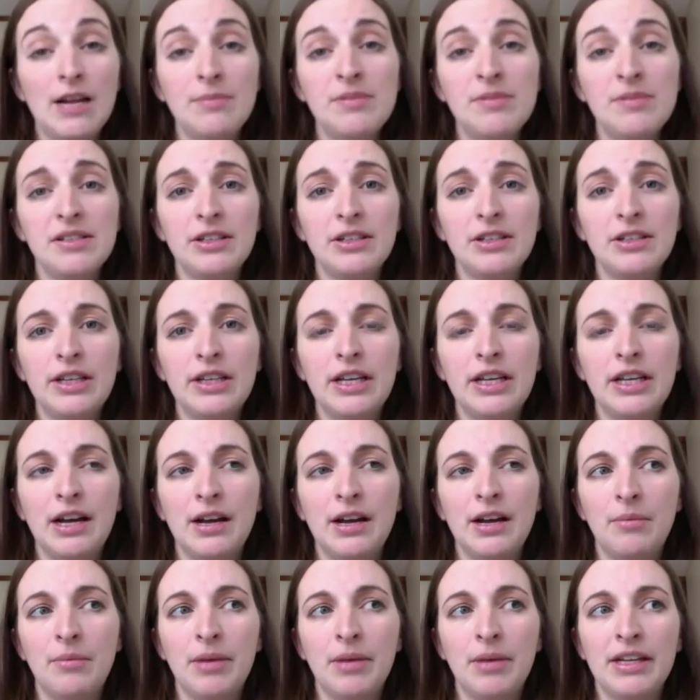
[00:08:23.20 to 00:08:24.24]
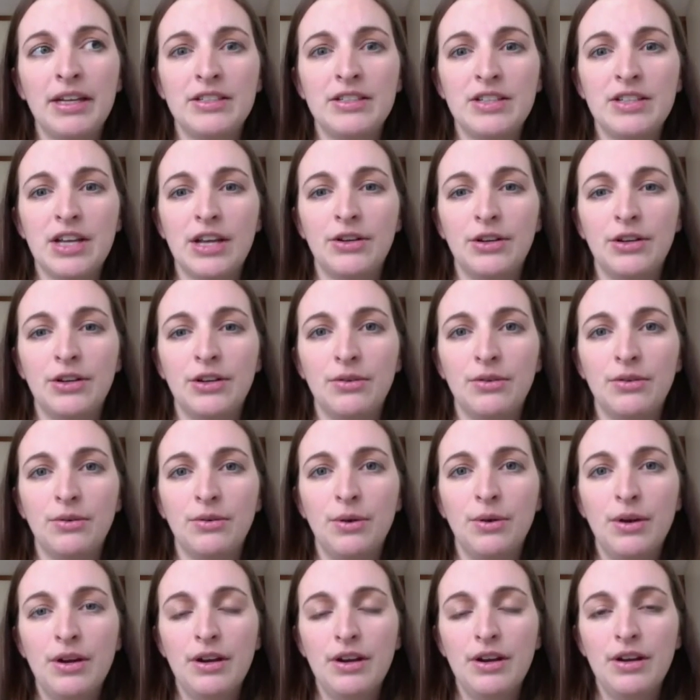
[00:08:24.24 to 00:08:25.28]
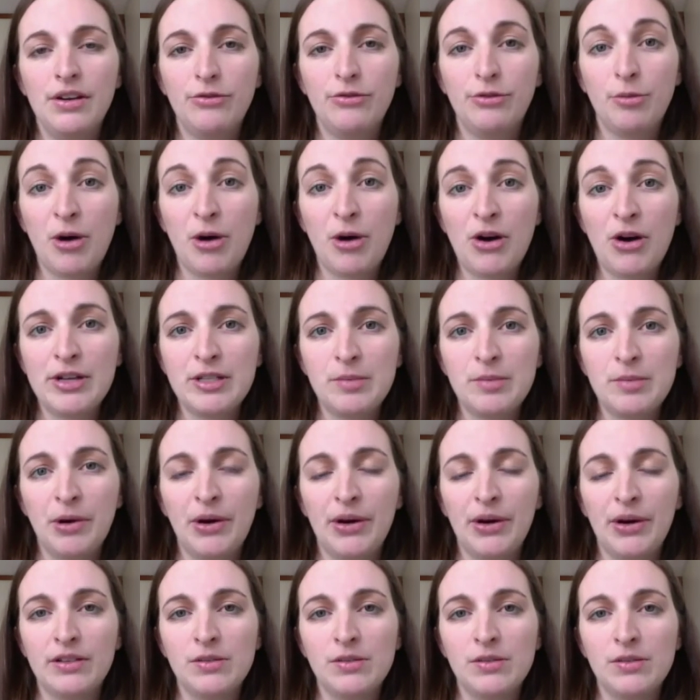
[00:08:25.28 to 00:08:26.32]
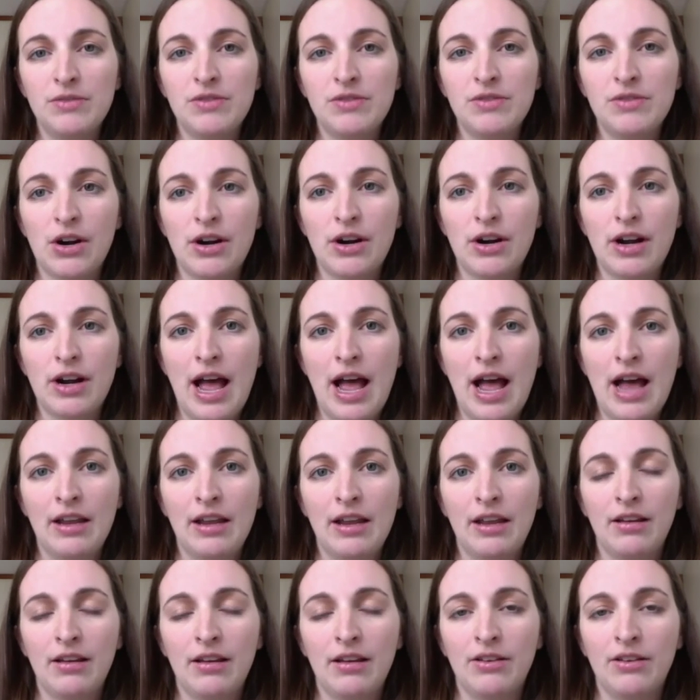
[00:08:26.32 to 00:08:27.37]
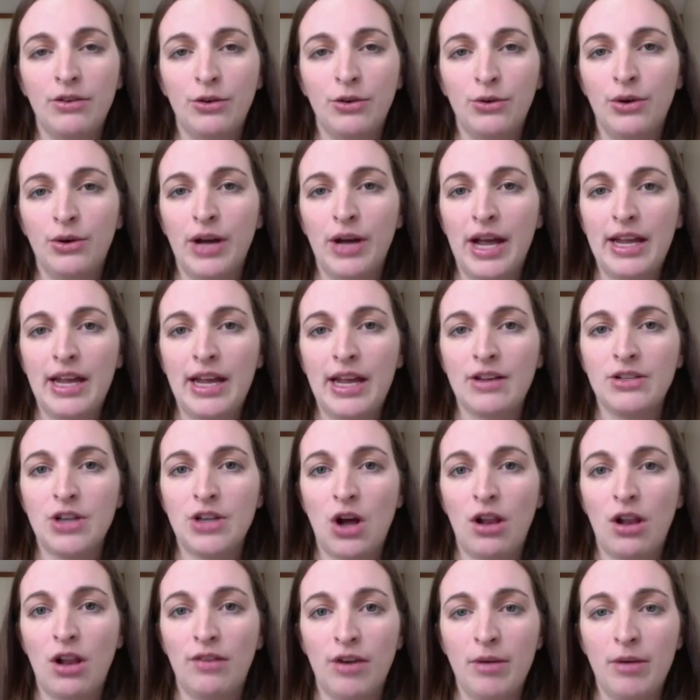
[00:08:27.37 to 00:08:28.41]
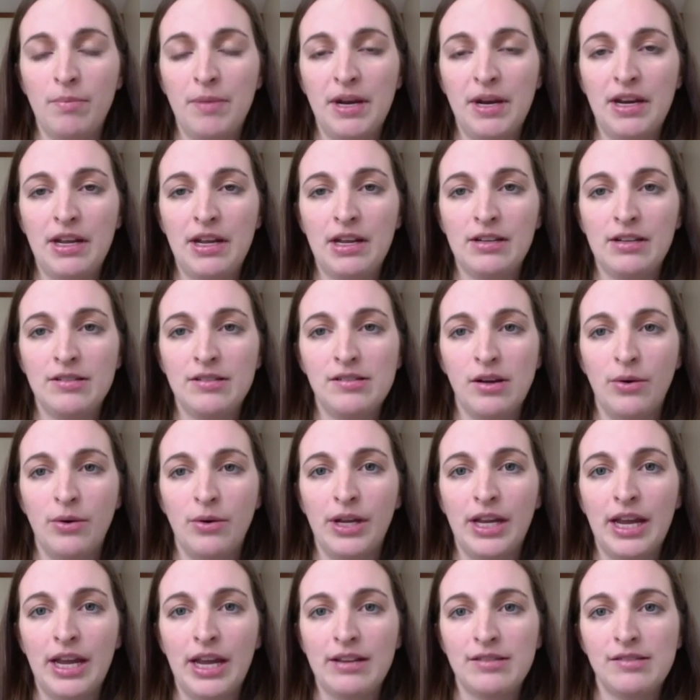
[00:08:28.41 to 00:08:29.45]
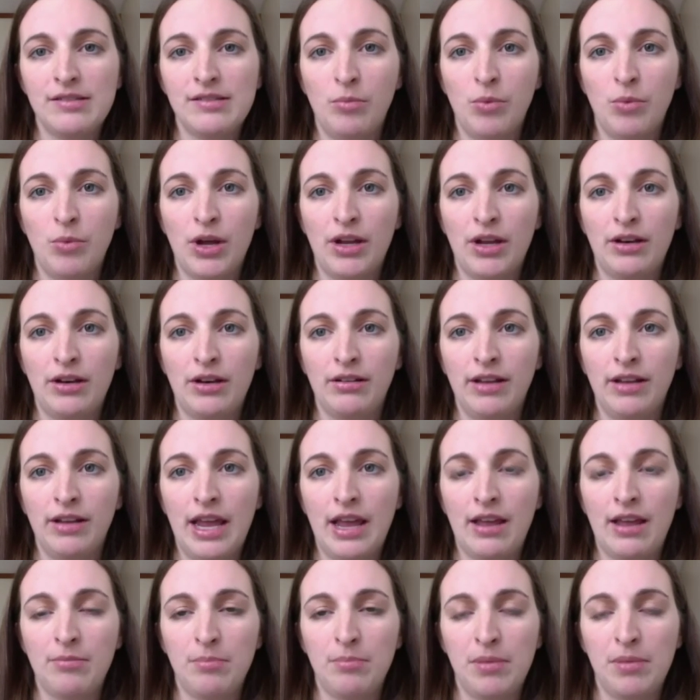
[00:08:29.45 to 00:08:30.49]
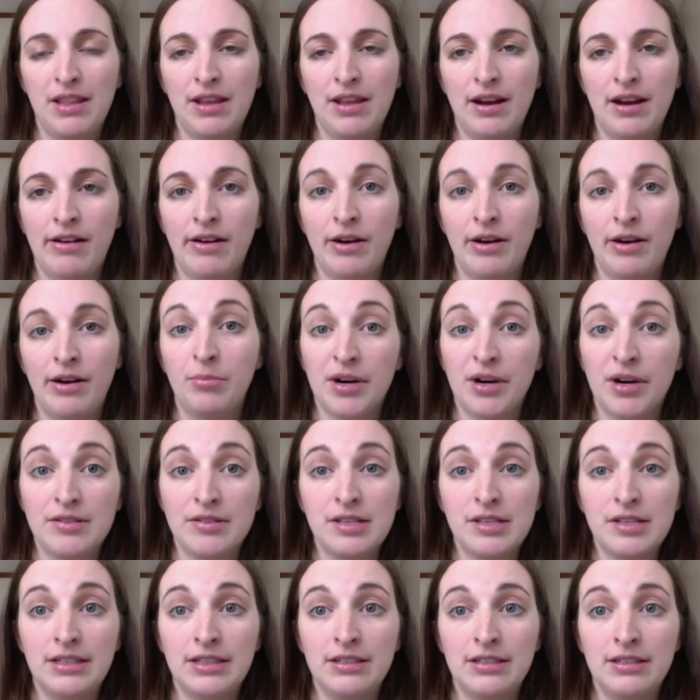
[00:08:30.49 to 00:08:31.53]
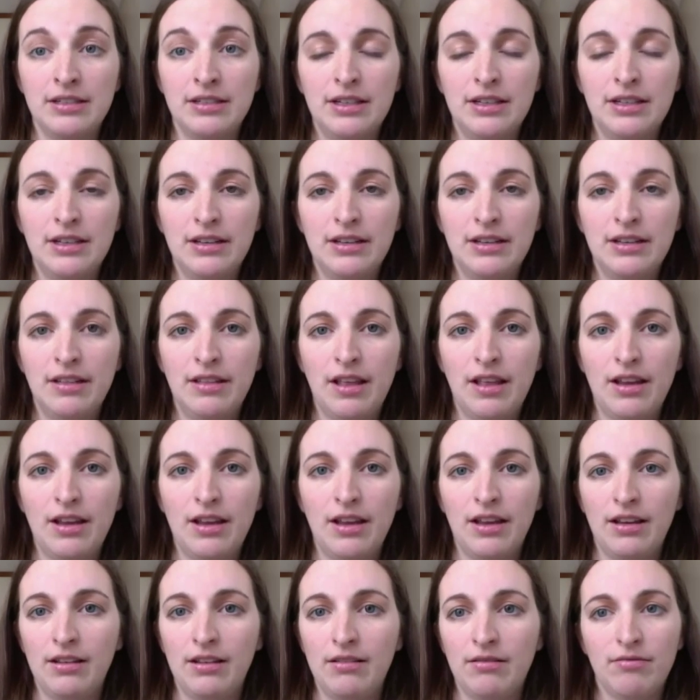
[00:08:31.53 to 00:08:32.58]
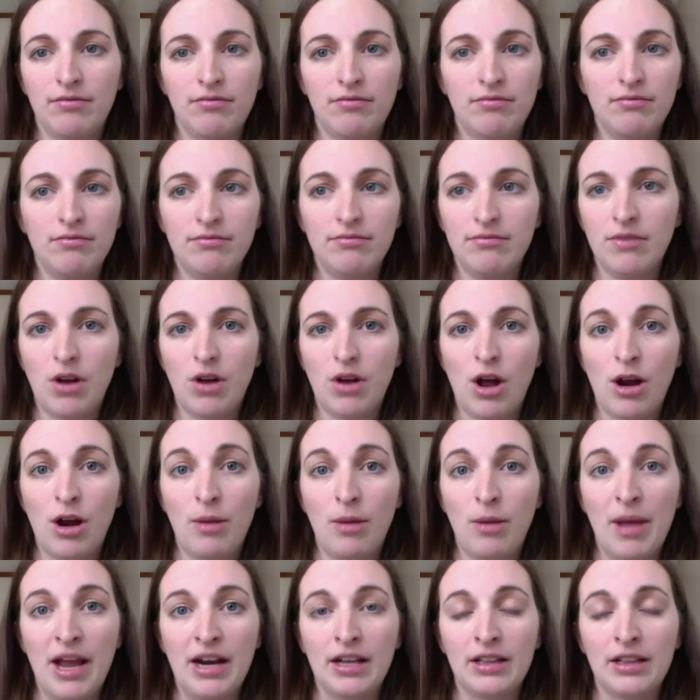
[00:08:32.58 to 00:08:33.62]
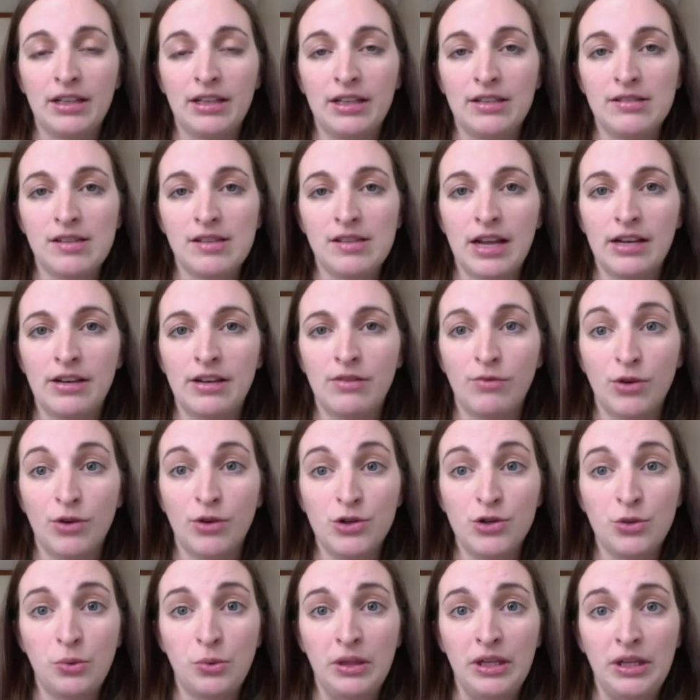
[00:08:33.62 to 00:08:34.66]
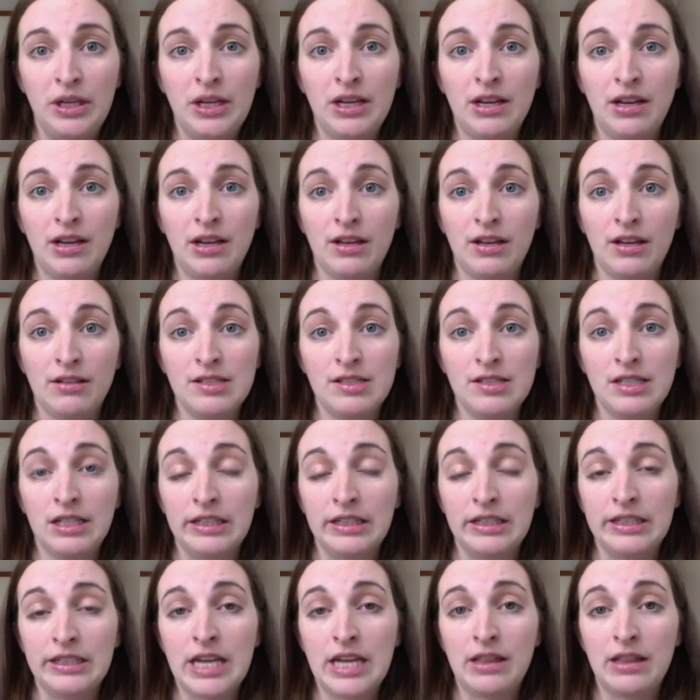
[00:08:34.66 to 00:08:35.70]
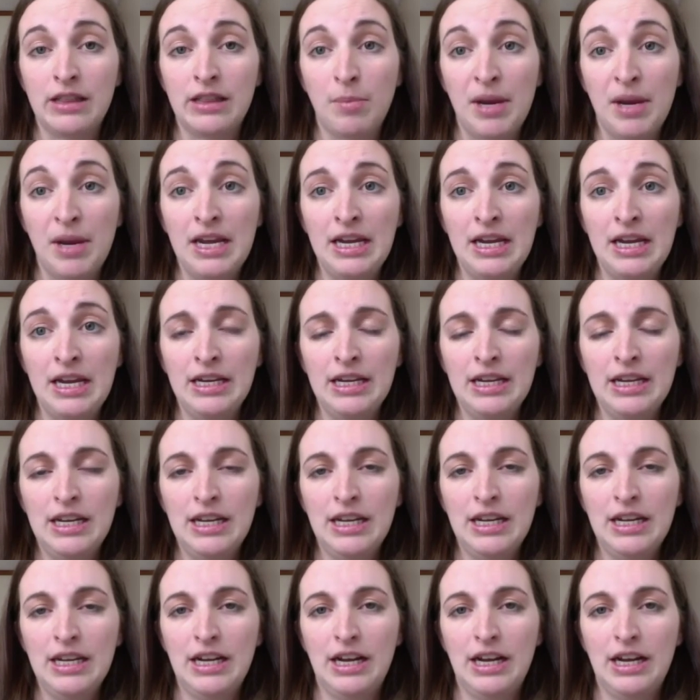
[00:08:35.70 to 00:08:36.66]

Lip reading: absolutely. I can tell you from our experience, we've started adding a Google Hangout to all of our meetings. So in case someone can't be there in person, they can automatically sign in virtually and still attend the meeting.